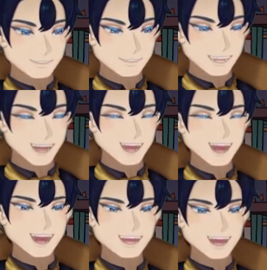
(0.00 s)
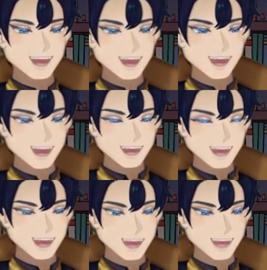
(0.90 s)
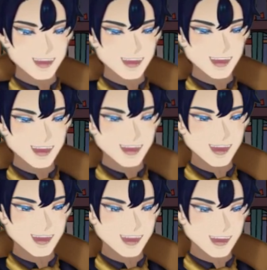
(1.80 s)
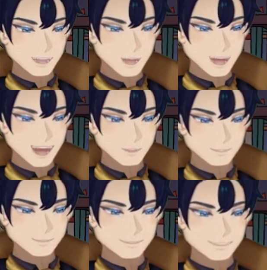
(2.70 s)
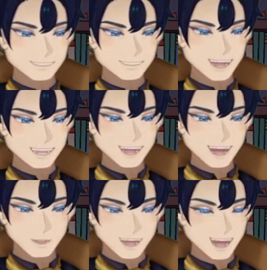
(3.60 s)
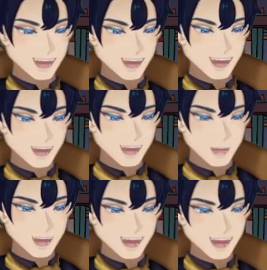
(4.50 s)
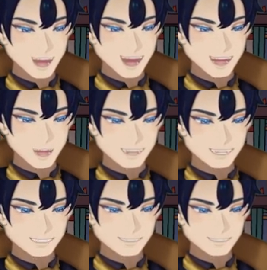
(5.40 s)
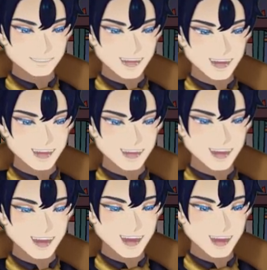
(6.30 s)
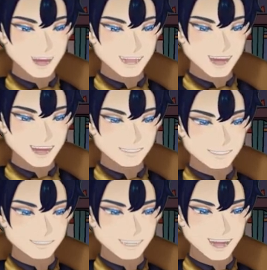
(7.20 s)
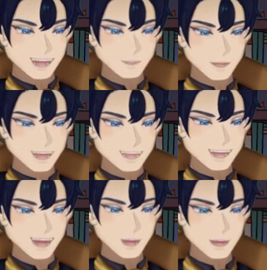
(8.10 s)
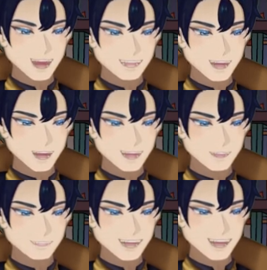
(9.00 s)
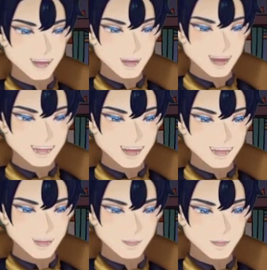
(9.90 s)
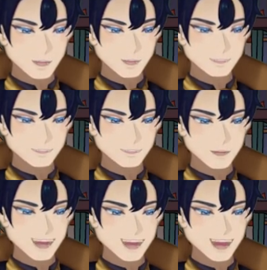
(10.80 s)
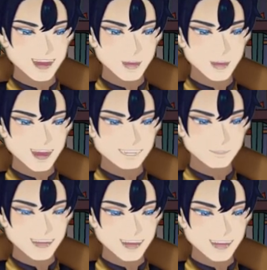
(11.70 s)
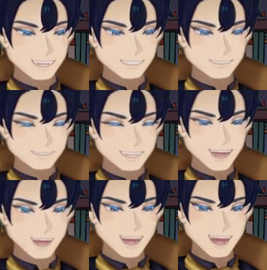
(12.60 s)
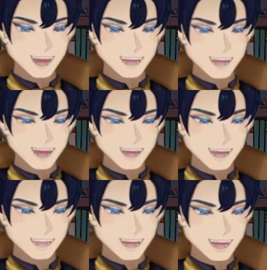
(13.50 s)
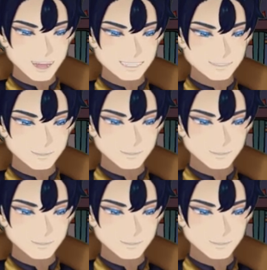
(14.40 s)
See, San Salvatore! They all shouted, pulling. "This can't be San Salvatore," said Mrs. Wilkins, turning to Mrs. Aburthnot, who sat quite still watching her suitcases being taken from her with the same patience she applied to lesser evils.